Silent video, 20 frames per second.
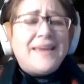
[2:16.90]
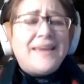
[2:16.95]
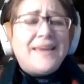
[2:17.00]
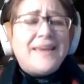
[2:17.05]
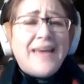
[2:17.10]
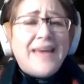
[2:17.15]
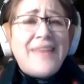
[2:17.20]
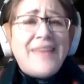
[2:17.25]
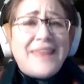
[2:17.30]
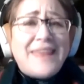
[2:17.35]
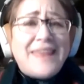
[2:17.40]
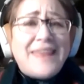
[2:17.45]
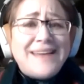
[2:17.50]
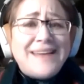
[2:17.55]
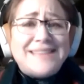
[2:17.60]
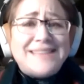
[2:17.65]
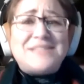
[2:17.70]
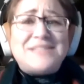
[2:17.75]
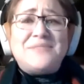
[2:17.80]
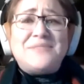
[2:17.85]
And then I
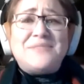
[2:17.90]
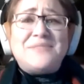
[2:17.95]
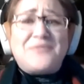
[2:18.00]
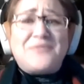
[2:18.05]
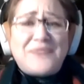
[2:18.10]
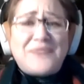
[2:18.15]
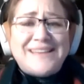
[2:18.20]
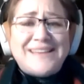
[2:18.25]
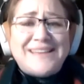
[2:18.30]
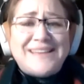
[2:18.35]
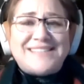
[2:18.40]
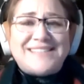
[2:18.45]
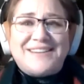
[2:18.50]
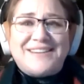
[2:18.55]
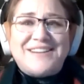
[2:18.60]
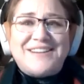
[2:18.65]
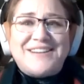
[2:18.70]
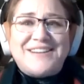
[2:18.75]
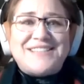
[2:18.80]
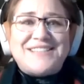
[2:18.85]
did some
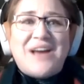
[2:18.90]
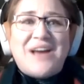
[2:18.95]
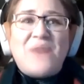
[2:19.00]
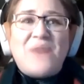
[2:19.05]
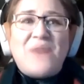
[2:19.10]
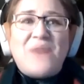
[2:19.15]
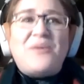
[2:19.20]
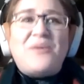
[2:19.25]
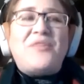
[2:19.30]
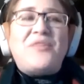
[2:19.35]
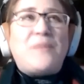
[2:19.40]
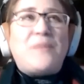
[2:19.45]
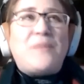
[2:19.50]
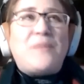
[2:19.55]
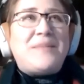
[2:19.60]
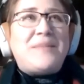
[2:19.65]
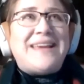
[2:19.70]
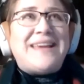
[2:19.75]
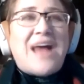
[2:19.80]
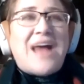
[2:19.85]
research on what the
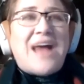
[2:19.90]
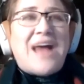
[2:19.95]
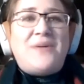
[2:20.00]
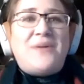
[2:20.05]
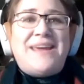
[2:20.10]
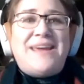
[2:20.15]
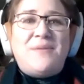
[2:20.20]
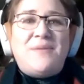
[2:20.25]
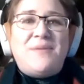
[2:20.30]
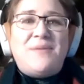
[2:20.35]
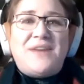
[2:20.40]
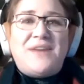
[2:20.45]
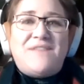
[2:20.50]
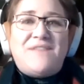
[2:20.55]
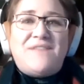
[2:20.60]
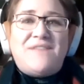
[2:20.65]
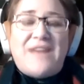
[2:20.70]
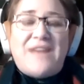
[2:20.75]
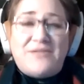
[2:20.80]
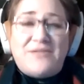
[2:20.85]
Ripley County Community
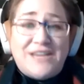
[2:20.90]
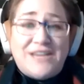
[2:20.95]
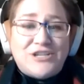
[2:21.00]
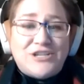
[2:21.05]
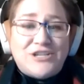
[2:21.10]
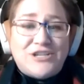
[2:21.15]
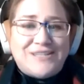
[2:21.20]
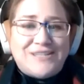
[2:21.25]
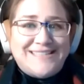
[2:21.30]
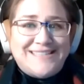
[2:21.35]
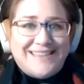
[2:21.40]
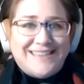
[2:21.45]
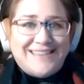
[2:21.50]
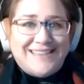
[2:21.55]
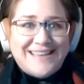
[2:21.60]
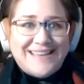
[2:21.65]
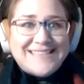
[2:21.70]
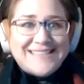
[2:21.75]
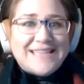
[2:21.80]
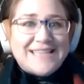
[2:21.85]
Foundation
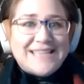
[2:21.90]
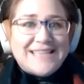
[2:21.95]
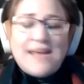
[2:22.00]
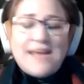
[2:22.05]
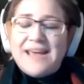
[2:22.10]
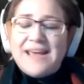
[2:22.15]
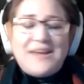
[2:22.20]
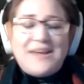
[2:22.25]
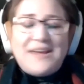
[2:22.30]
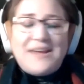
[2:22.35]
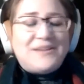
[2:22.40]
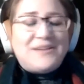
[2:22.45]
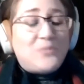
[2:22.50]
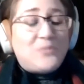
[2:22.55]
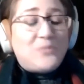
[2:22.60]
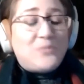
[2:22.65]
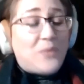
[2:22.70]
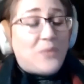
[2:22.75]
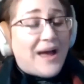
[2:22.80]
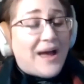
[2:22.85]
does, and
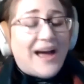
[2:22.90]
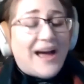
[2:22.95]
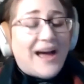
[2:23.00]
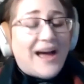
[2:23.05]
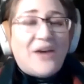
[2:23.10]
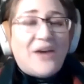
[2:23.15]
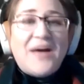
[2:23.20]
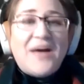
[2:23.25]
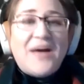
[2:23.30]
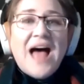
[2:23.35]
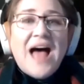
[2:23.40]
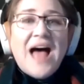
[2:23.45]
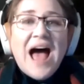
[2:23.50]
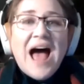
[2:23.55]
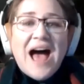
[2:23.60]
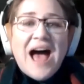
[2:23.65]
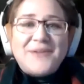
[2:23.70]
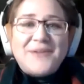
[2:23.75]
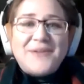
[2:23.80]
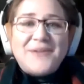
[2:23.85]
wow,
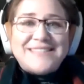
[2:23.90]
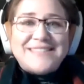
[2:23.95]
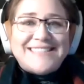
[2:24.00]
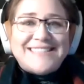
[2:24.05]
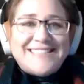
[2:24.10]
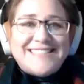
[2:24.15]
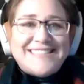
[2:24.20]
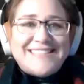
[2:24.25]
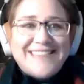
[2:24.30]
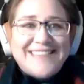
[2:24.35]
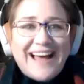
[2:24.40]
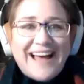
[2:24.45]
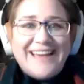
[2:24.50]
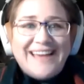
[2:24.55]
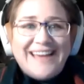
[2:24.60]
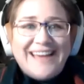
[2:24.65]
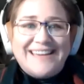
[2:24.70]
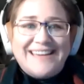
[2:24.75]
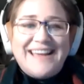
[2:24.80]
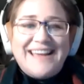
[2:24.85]
I was
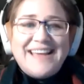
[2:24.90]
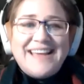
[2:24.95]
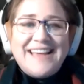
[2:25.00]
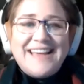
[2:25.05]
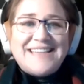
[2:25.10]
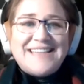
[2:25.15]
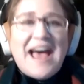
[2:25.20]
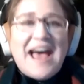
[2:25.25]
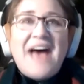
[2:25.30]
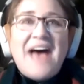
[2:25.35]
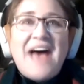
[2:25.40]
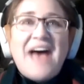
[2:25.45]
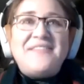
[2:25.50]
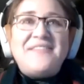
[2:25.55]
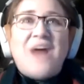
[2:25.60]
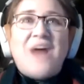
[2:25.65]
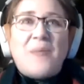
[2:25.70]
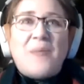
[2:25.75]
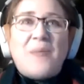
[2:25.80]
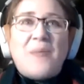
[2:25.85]
stunned to have
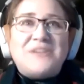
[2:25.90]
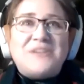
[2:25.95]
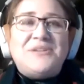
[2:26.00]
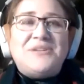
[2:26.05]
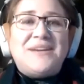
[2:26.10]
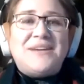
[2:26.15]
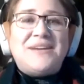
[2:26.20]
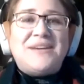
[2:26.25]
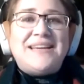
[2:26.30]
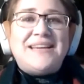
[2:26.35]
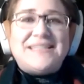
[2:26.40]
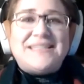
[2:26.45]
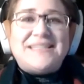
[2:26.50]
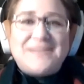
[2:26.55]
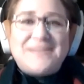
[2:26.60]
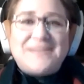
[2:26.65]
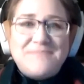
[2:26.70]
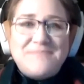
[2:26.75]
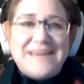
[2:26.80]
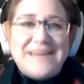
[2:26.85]
the opportunity
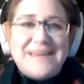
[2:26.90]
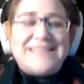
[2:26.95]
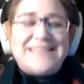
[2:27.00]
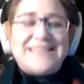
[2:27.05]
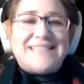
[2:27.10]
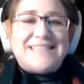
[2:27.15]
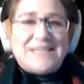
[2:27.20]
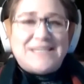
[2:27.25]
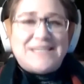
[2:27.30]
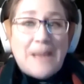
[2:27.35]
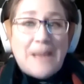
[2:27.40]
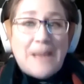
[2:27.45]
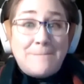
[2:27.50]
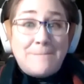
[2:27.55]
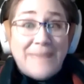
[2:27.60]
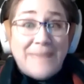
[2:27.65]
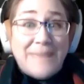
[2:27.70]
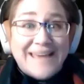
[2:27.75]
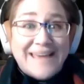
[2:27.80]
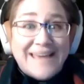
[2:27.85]
to meet such
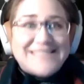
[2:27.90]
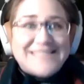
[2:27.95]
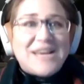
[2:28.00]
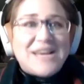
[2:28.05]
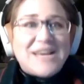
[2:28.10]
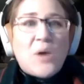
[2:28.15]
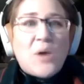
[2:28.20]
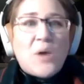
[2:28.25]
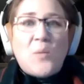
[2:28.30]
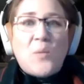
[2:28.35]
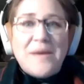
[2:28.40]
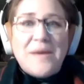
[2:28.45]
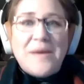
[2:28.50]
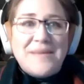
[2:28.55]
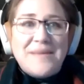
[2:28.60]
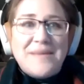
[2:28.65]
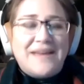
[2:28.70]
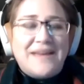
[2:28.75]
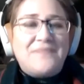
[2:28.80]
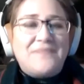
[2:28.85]
amazing
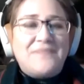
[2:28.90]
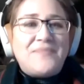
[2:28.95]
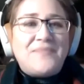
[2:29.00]
women